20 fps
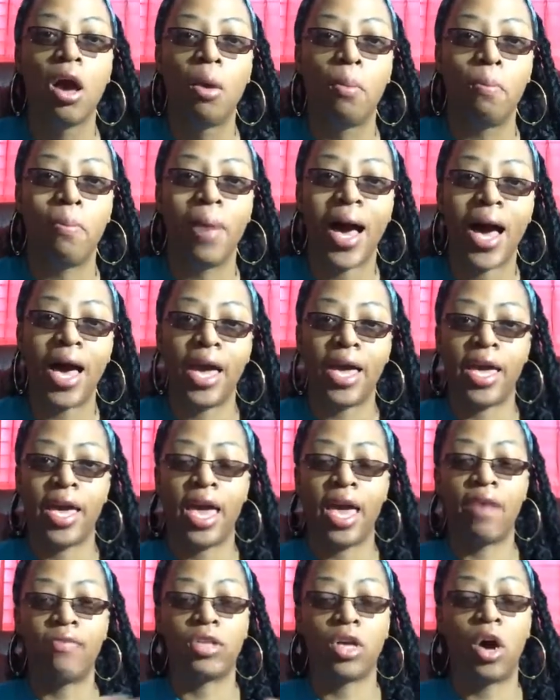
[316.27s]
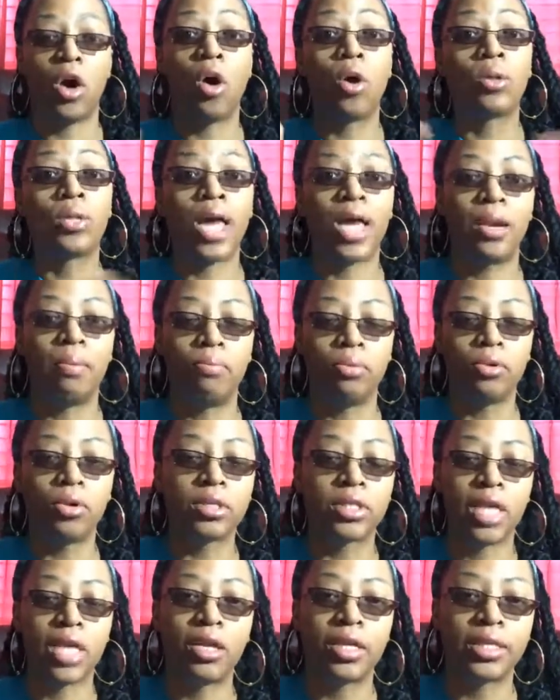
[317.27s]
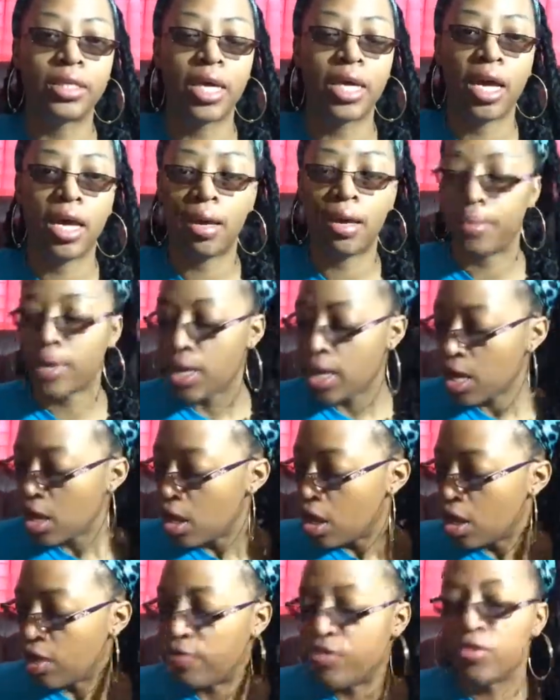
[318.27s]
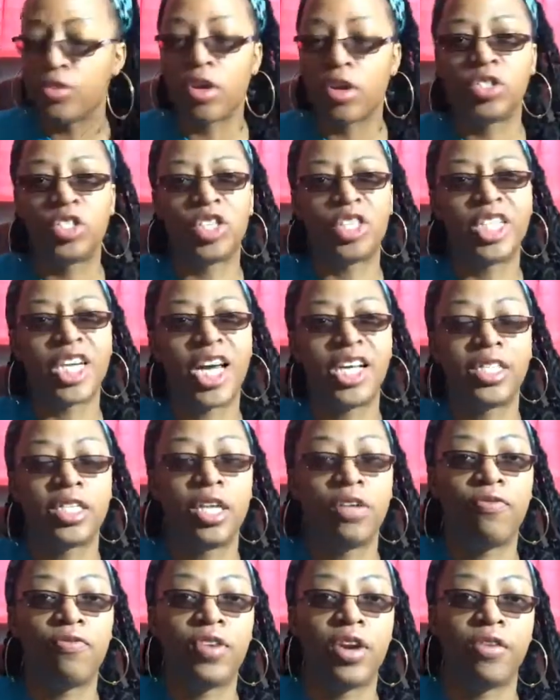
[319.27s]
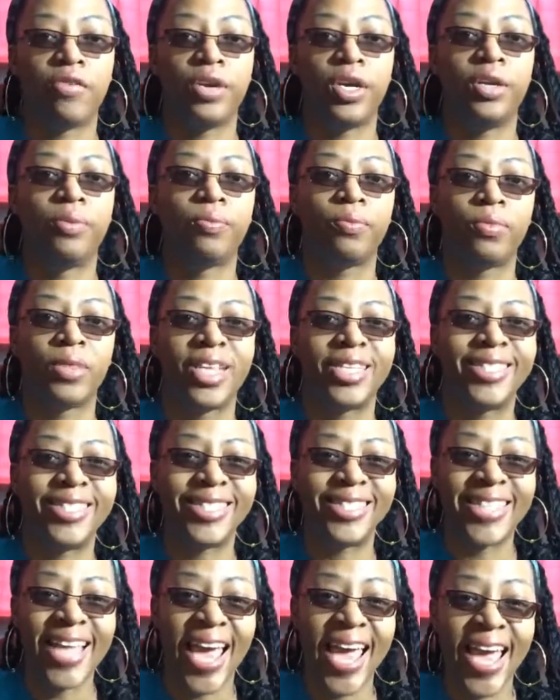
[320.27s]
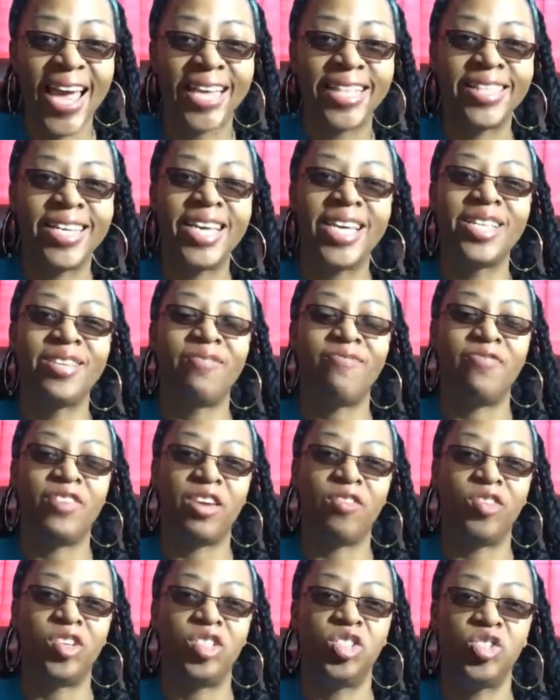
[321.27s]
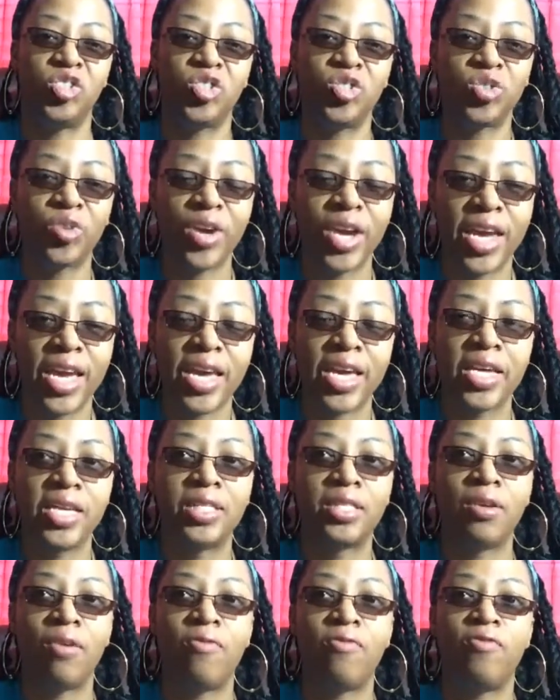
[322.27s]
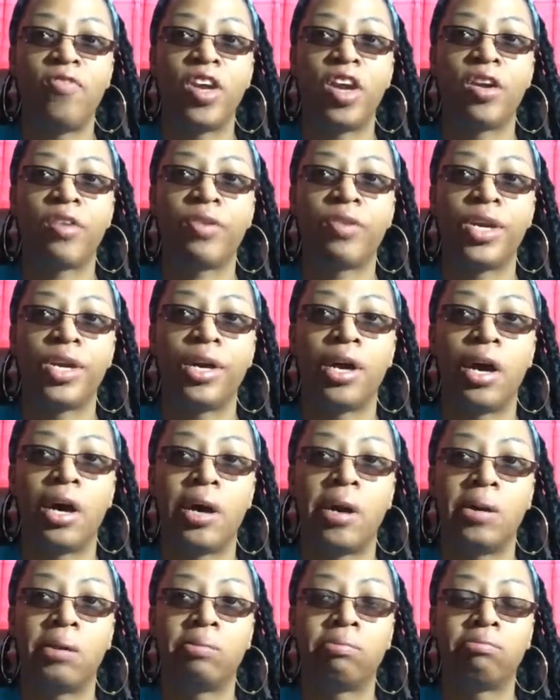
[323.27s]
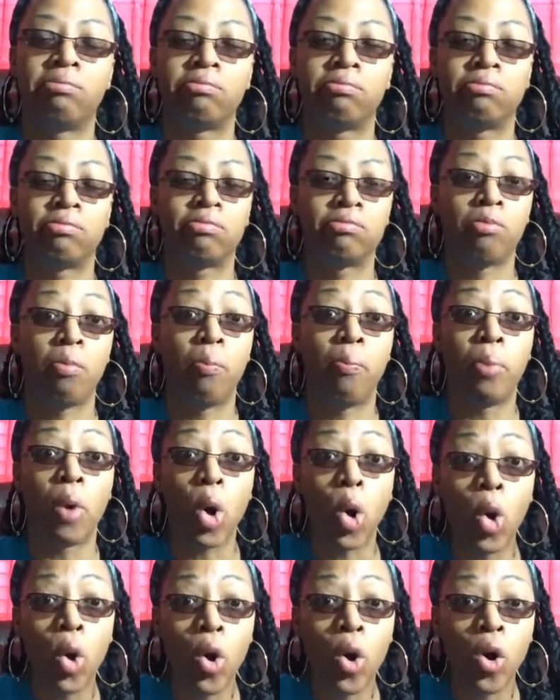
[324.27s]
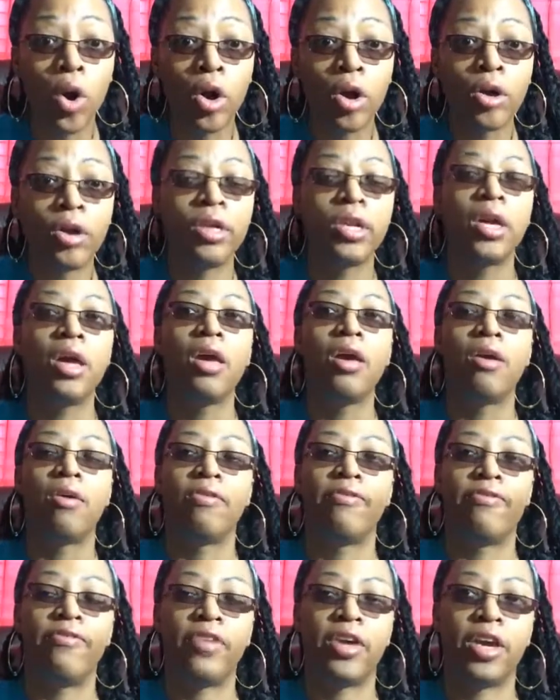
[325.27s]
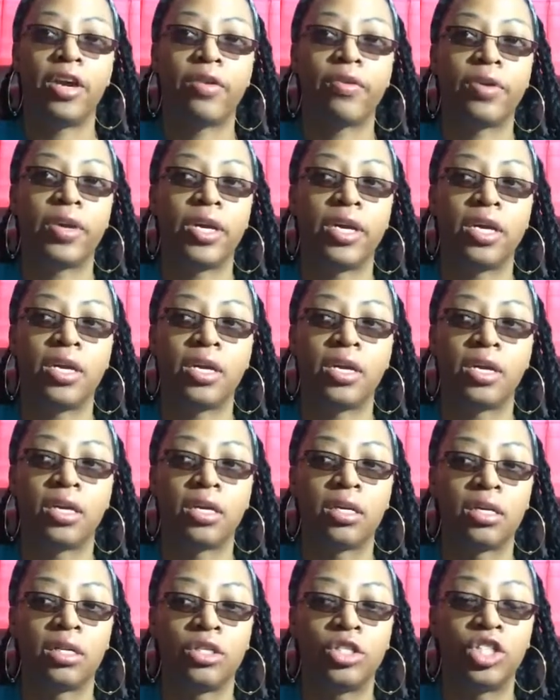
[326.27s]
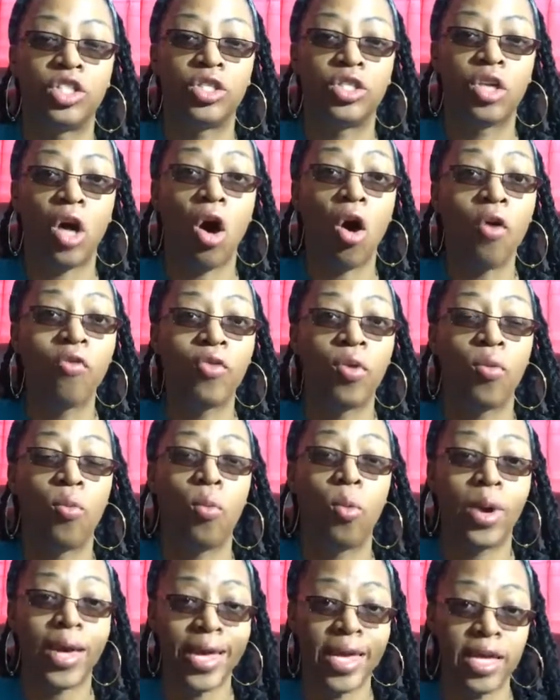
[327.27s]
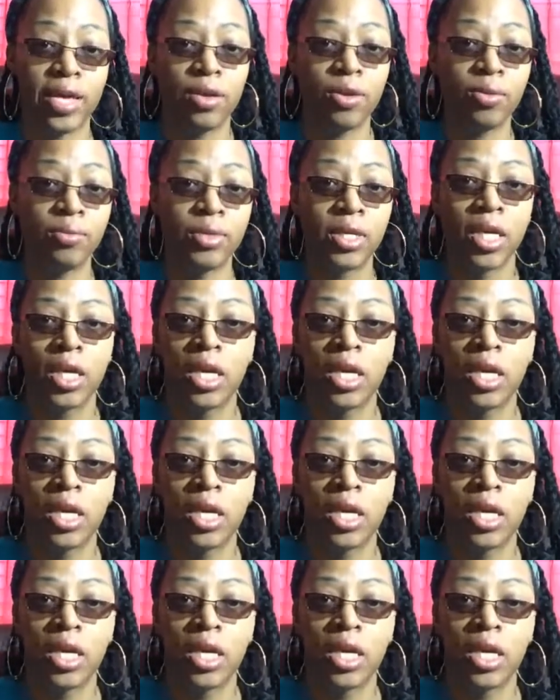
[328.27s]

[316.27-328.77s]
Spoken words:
by having a whole lot of books all the time. If you notice your child's getting very stagnant, very stressed, very bored, very just overwhelmed,